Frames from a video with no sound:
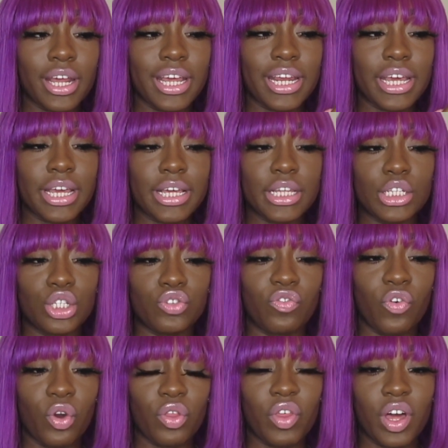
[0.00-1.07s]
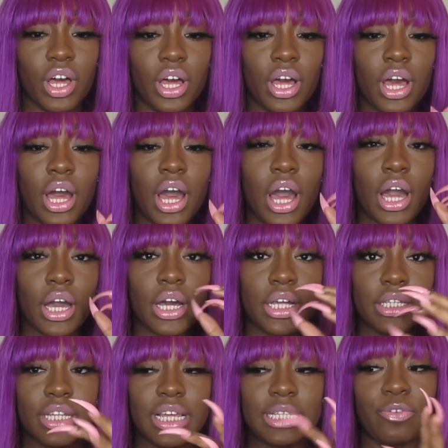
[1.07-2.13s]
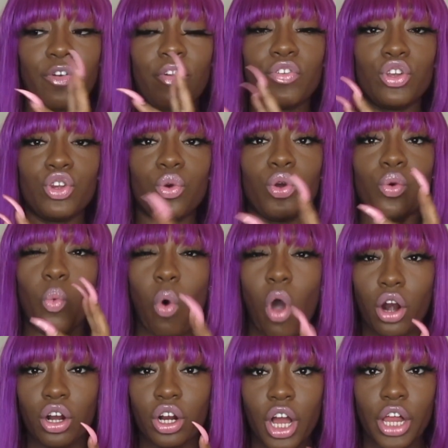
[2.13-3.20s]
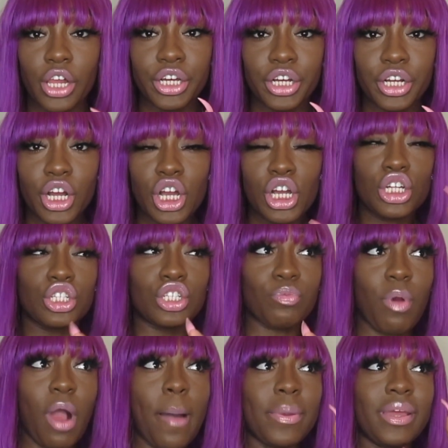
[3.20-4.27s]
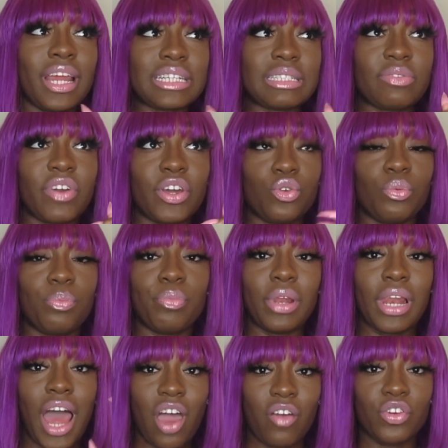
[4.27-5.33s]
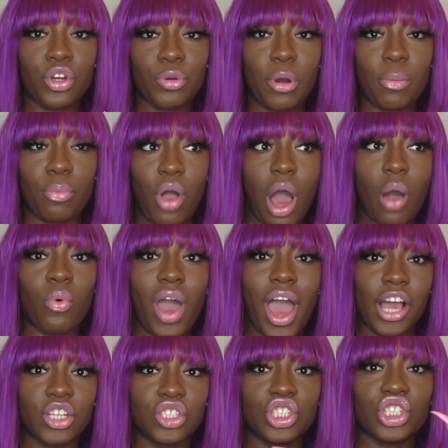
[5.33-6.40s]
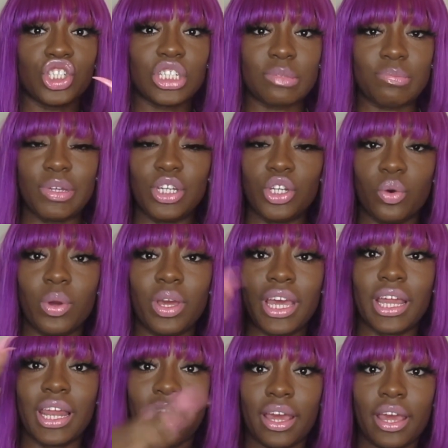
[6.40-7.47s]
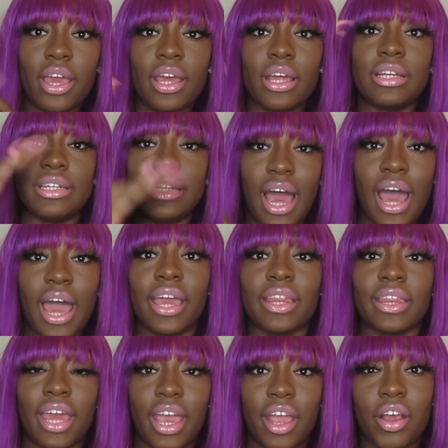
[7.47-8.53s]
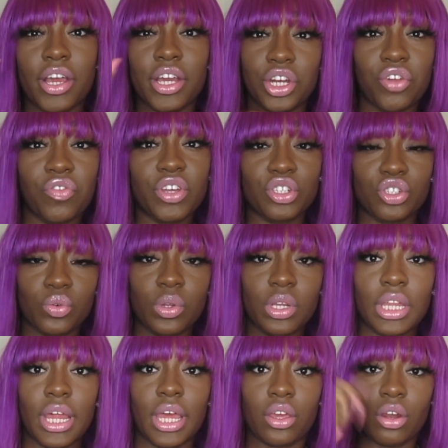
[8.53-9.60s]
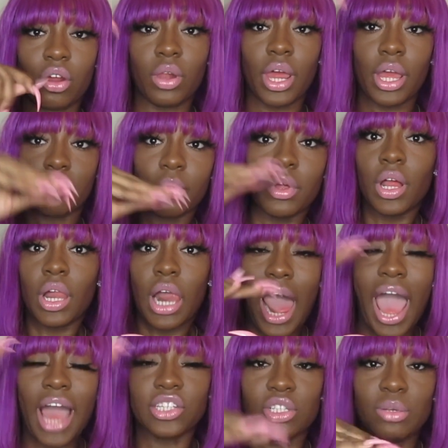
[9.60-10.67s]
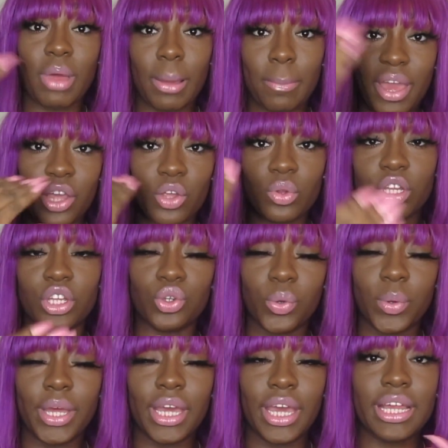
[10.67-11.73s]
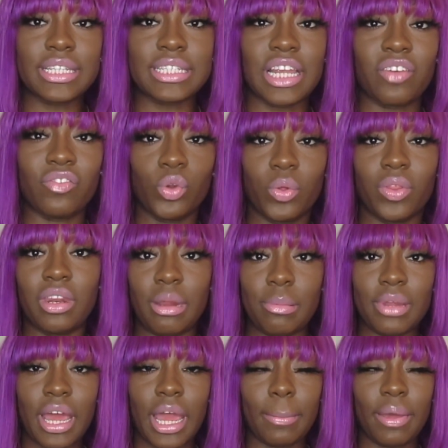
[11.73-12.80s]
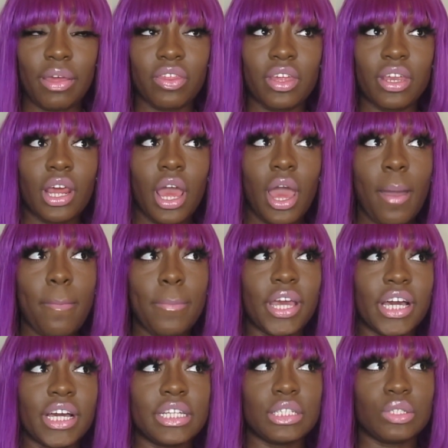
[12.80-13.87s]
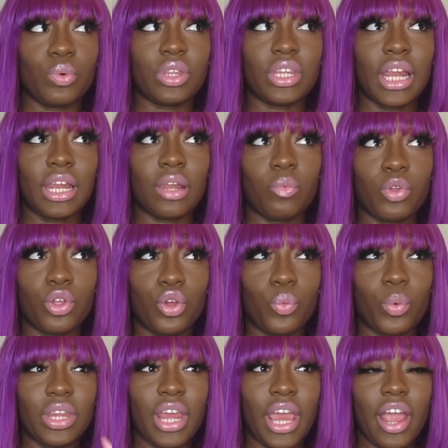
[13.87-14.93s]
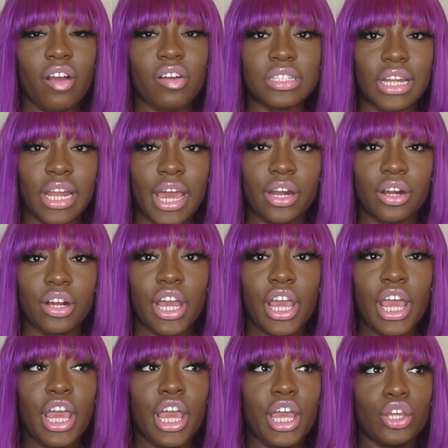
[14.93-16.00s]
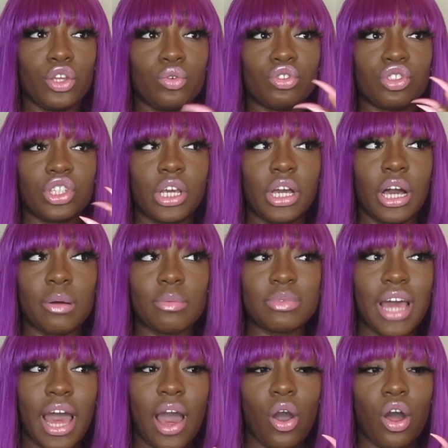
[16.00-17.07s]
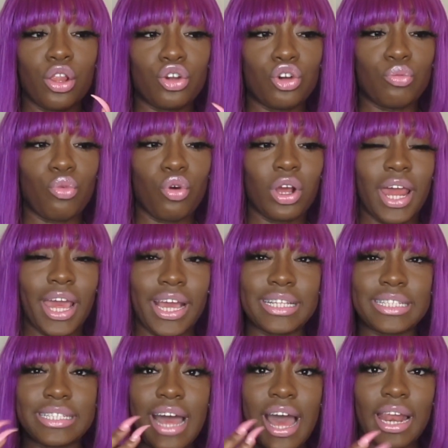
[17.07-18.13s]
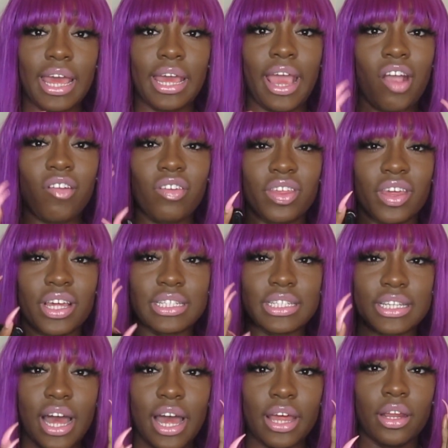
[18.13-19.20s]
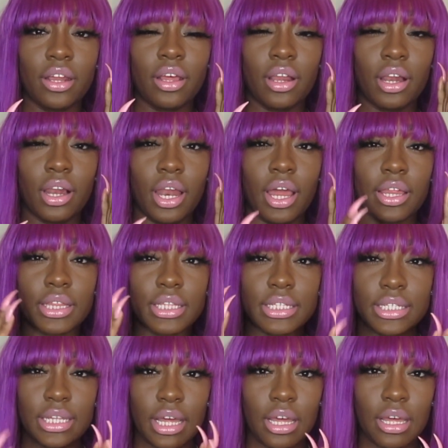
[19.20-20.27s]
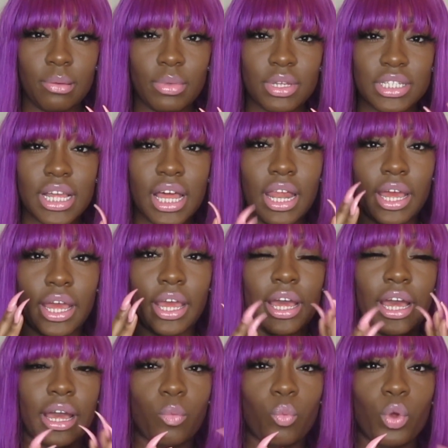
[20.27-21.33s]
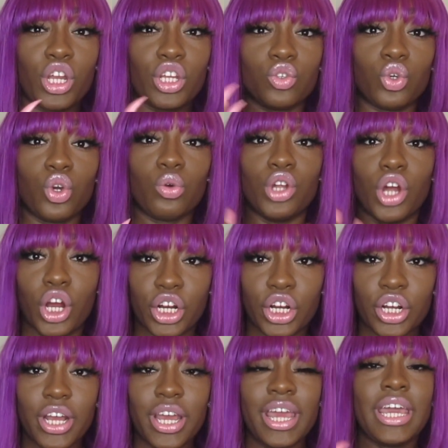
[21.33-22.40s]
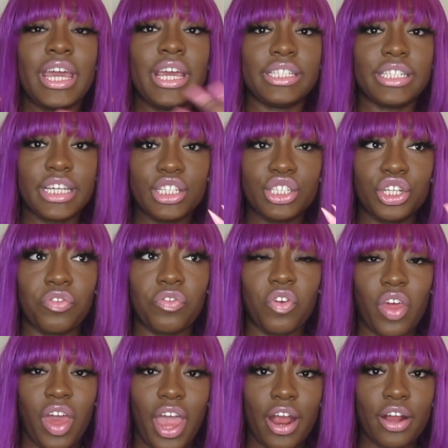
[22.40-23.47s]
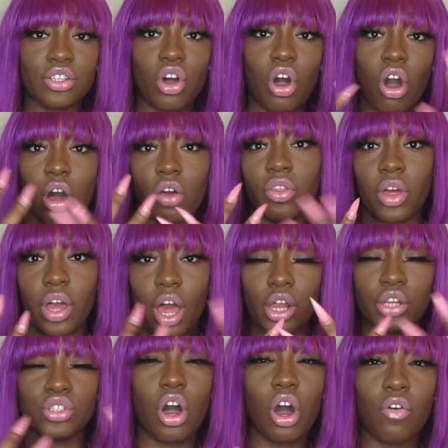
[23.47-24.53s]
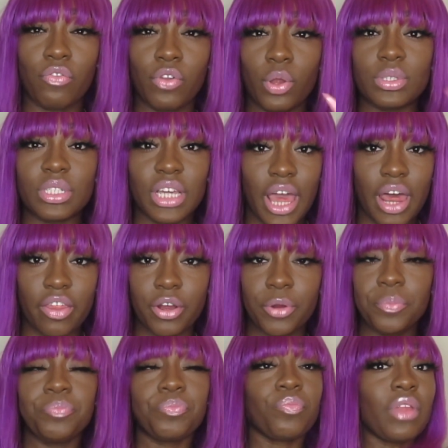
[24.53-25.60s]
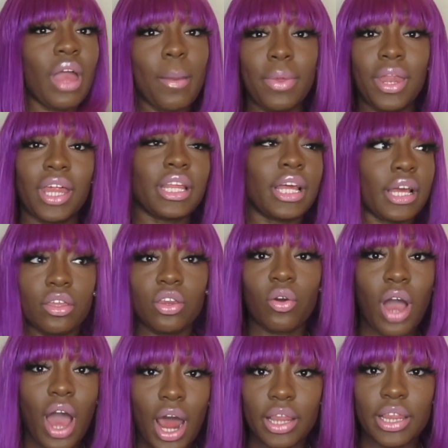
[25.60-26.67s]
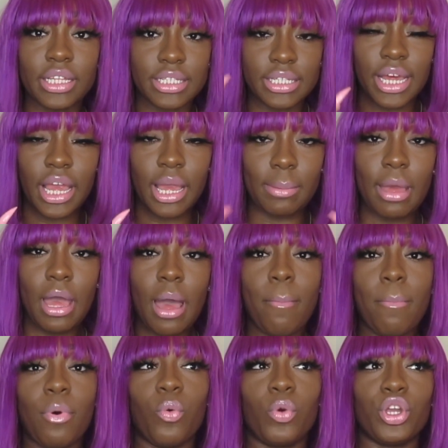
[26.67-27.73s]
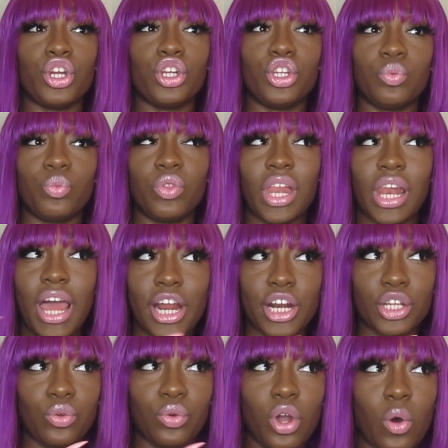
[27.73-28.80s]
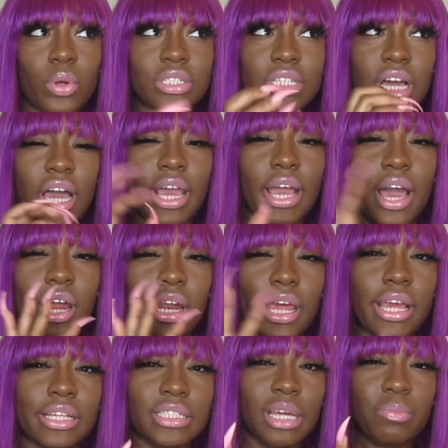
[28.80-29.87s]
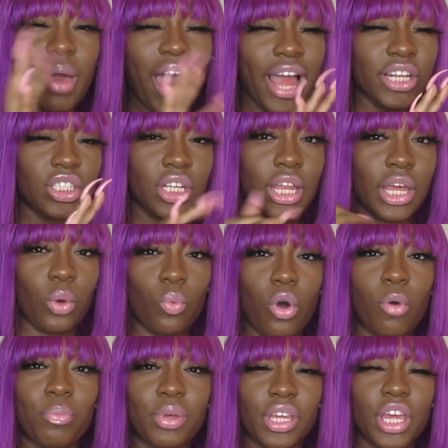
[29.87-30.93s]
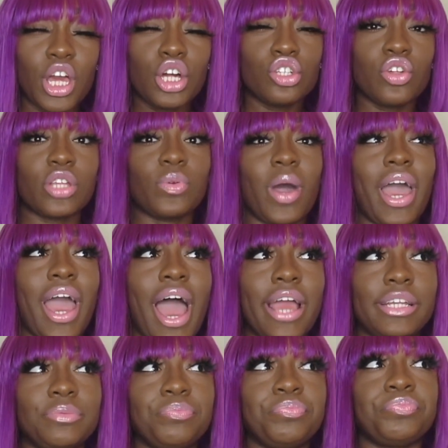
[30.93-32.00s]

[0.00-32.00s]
it is if you're doing watercolor. So probably next time if I do lavender purple, I will actually just be doing it like dyeing the hair individually, like, you know, like actually like manually doing it instead of doing the dip dyeing method, because when the hair is lighter, it usually comes out a little more like, it's not like everything is not like the same. It's not like when it go darker, it's easier for the color to all flow together and be like, you know, kind of the same. But when the lighter you go, it's kind of like, it's like patchy, like it won't be. That's why I